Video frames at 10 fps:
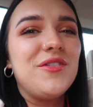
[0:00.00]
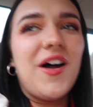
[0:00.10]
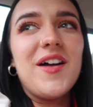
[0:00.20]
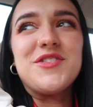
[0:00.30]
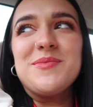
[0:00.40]

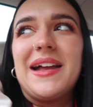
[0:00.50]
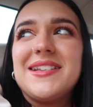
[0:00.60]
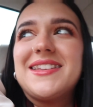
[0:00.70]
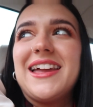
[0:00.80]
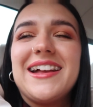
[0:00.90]
five
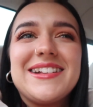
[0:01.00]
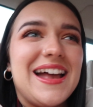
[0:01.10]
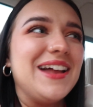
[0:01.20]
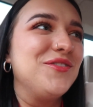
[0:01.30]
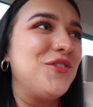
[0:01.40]
domestics
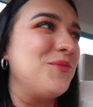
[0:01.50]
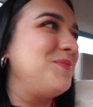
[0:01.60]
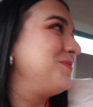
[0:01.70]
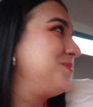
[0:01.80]
and four